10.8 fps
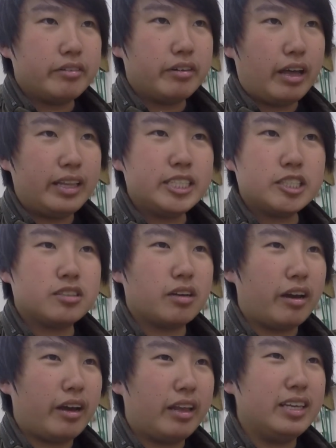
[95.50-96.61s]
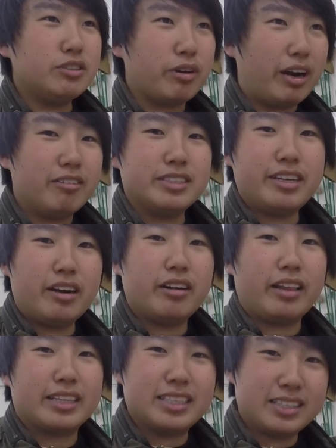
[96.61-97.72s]
at least when I was there,
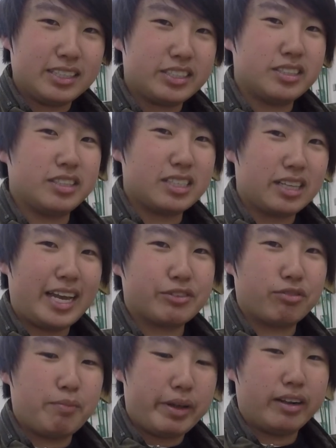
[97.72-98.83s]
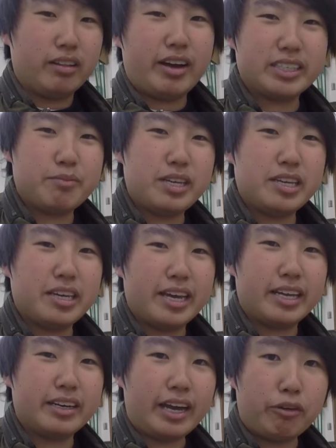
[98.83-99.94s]
like this class really meant a lot to me,
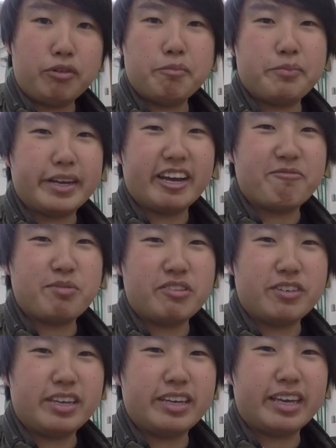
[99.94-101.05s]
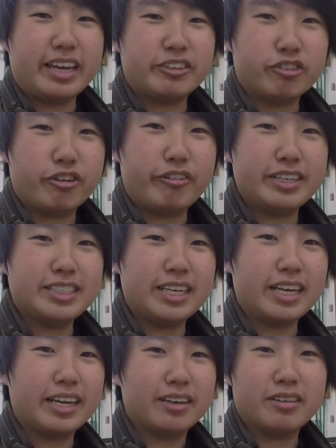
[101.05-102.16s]
and I wouldn't be in FPV and drone
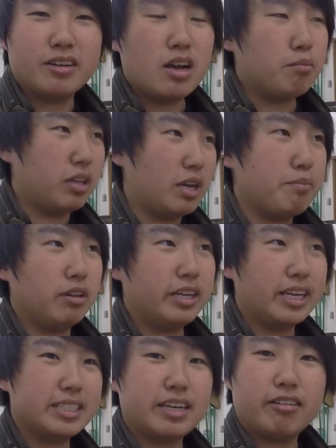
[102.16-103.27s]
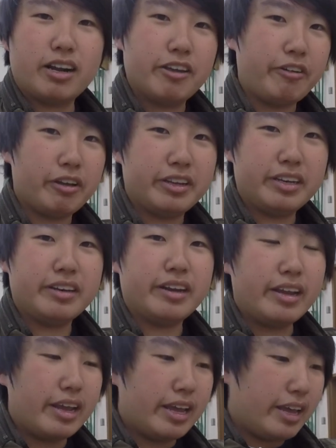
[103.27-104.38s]
racing and plane building, etc. if I didn't
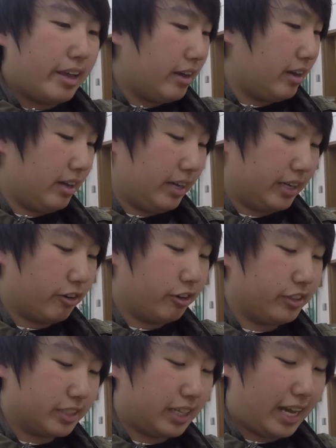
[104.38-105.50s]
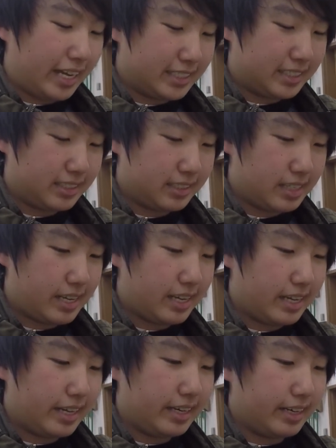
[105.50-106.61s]
go to this class.
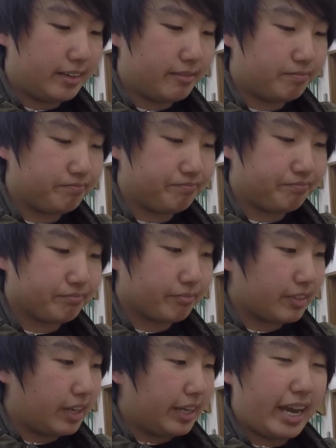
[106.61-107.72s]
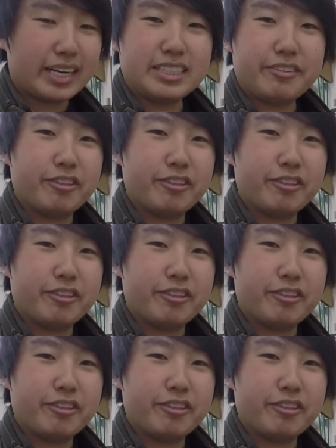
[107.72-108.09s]
And yeah, actually, if